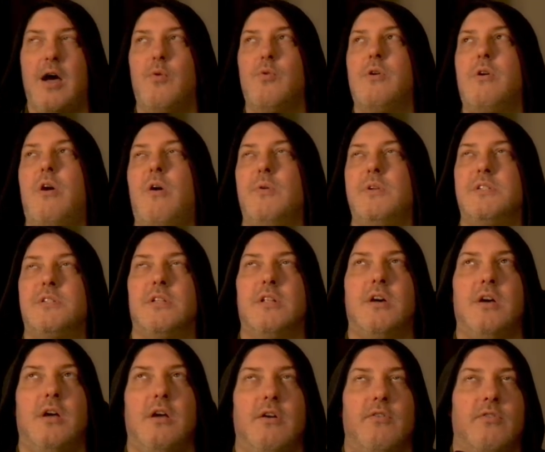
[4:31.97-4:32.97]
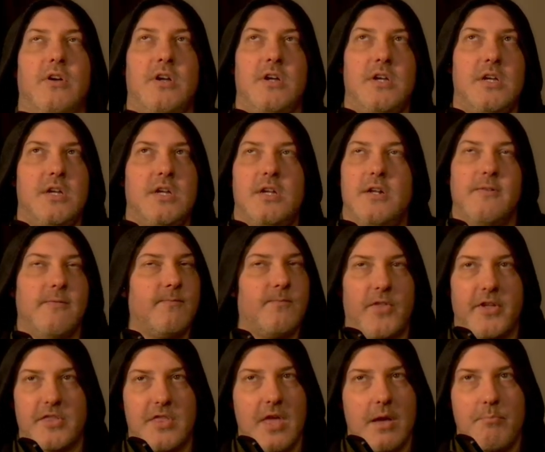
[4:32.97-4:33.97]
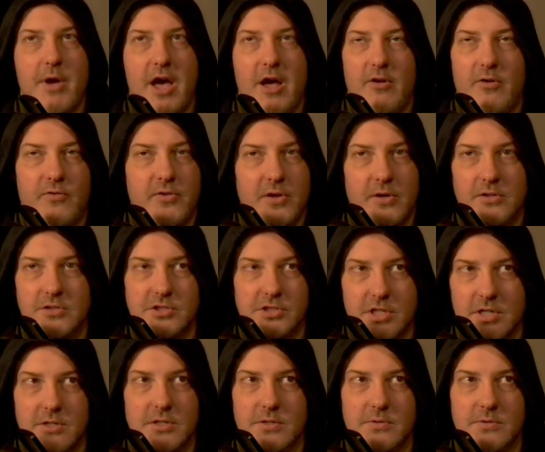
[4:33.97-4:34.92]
I will always love like that Battlefield.